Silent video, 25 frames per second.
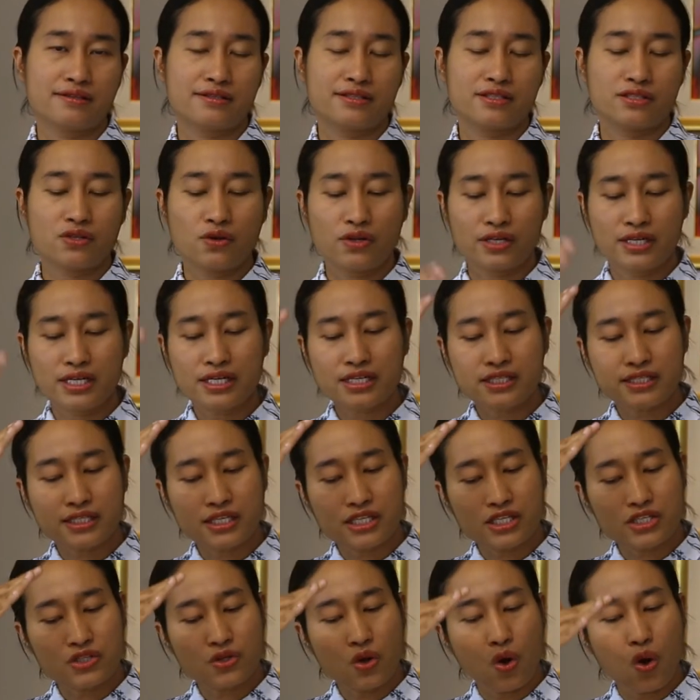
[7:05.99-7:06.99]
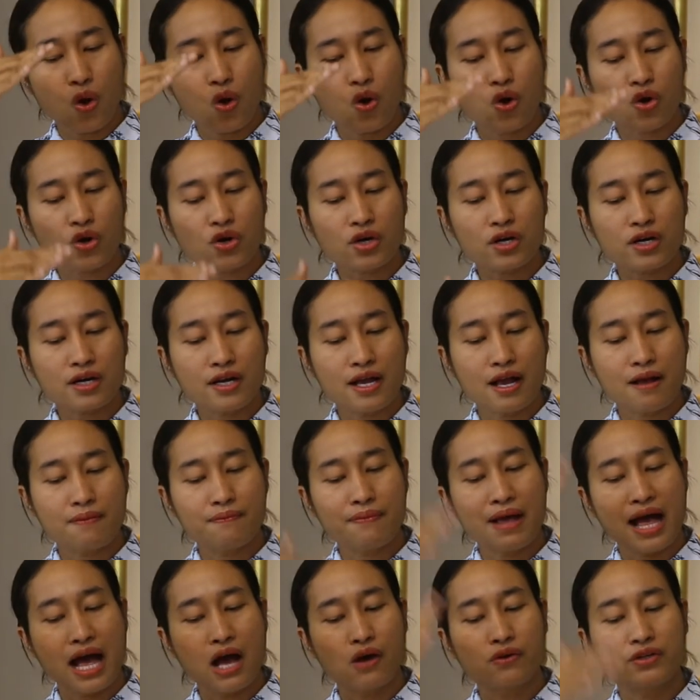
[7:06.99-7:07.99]
So this is all
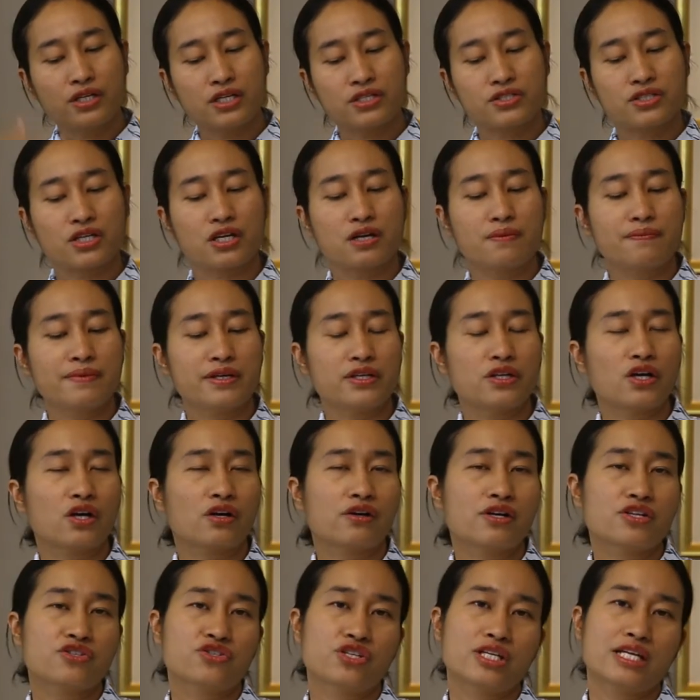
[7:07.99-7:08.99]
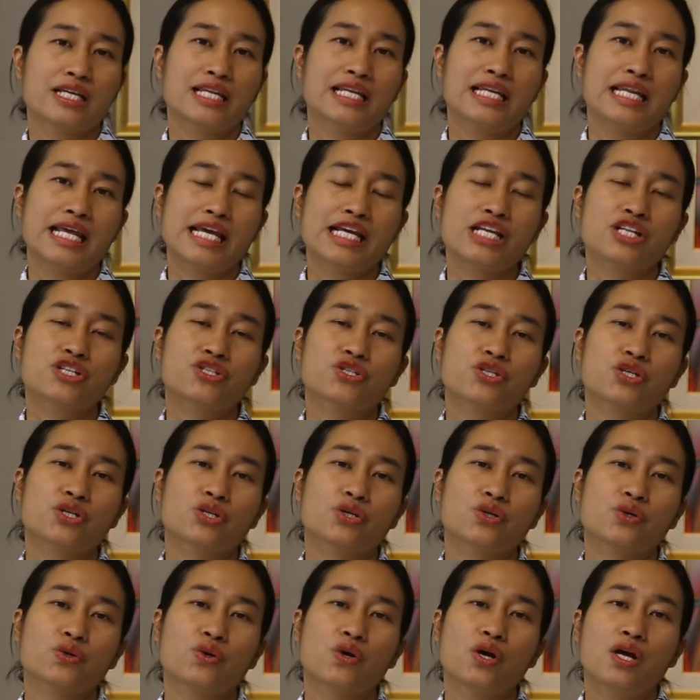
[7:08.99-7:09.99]
about the terminology linked
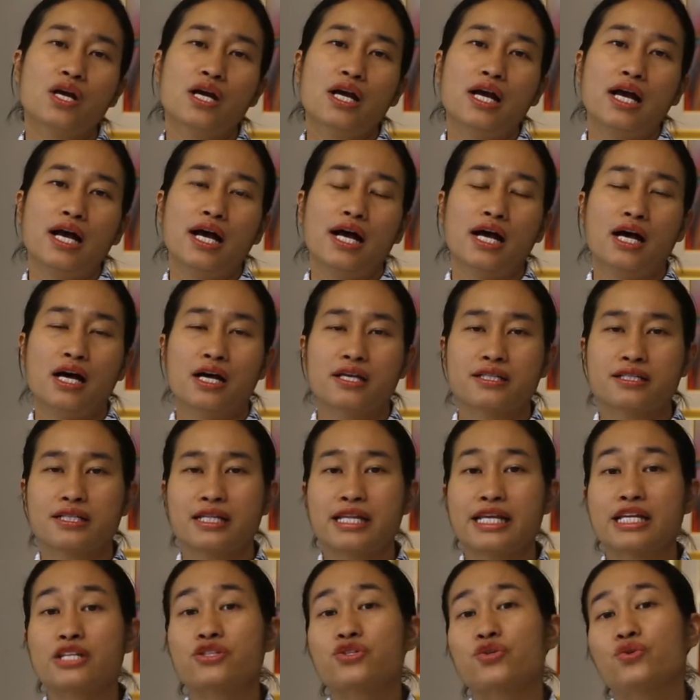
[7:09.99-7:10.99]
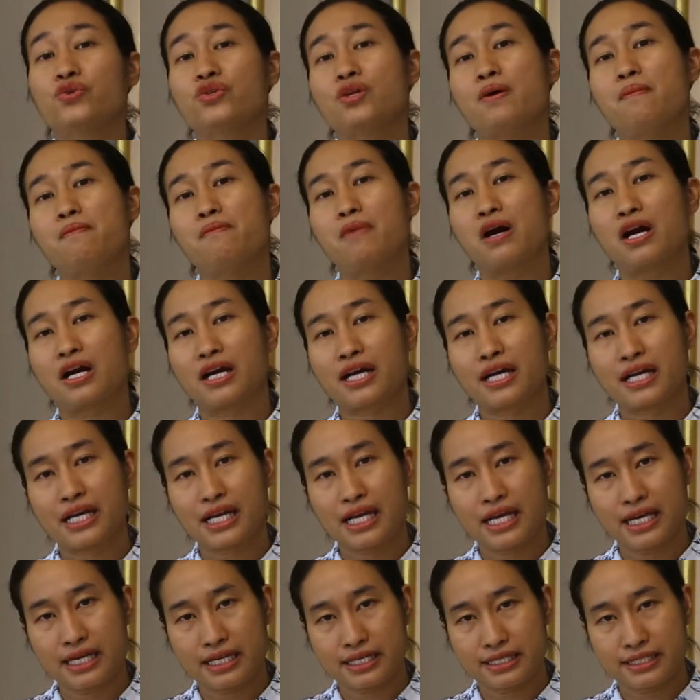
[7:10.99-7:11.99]
to the
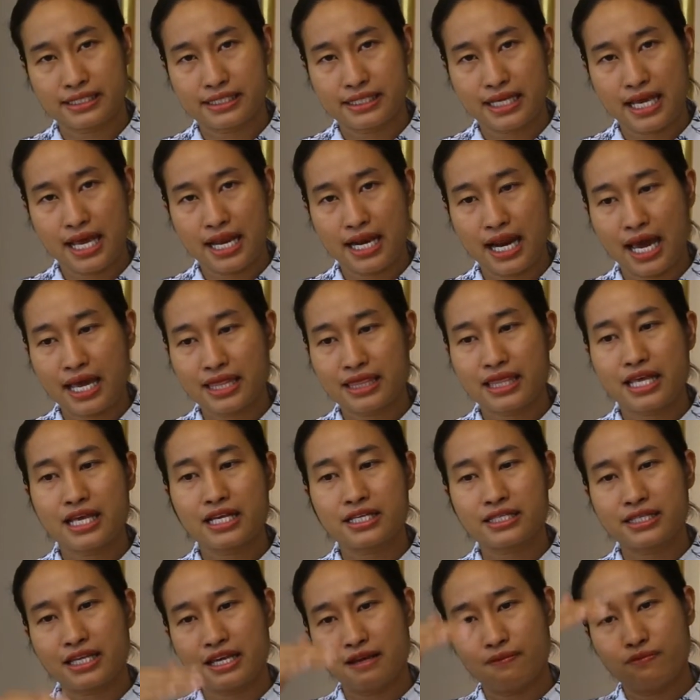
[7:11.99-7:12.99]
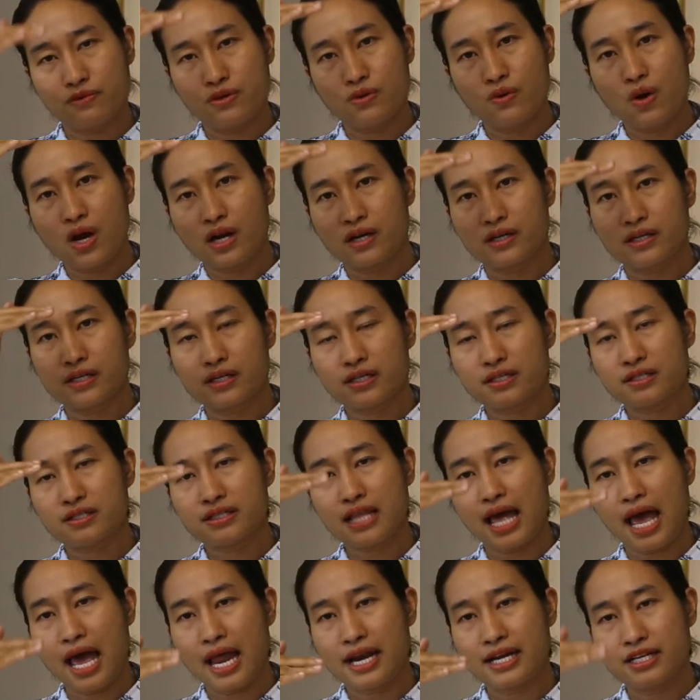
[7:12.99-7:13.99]
marketings. And I think if you
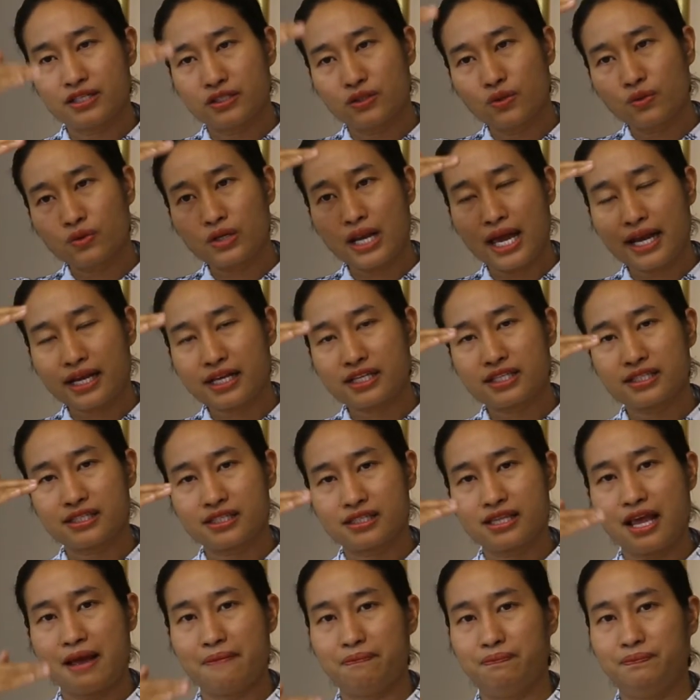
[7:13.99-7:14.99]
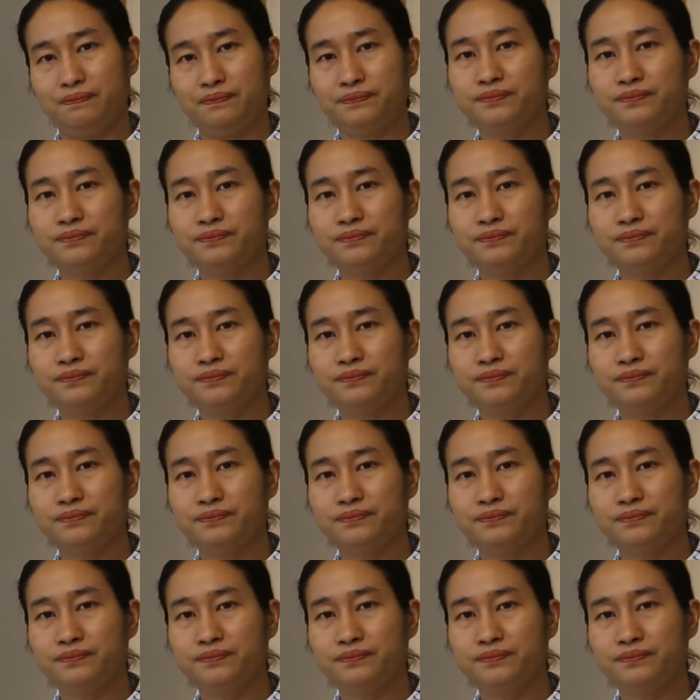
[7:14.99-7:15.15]
understand, it looks like a step.